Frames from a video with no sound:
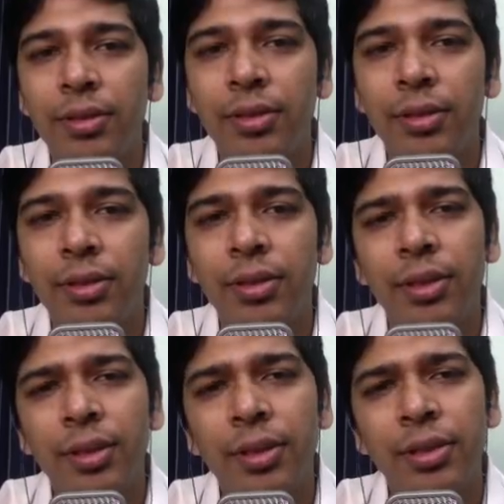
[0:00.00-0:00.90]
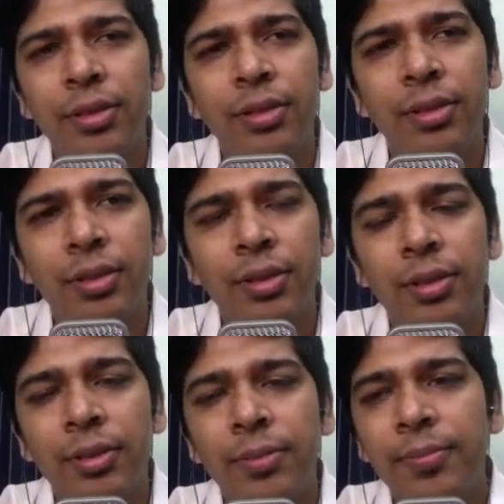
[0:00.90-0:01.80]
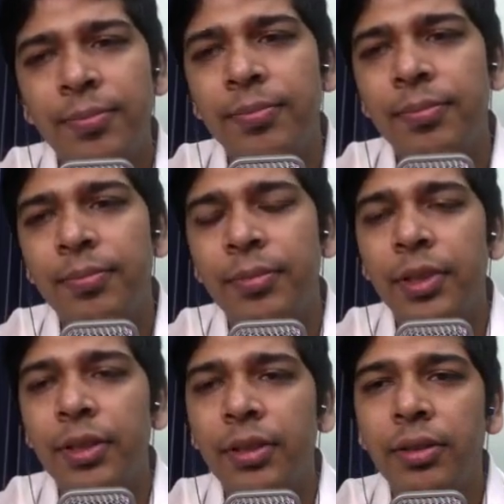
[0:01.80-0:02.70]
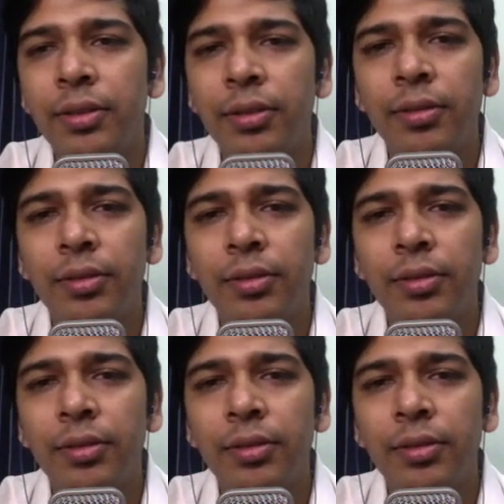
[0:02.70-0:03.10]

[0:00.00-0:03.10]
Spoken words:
(not speaking)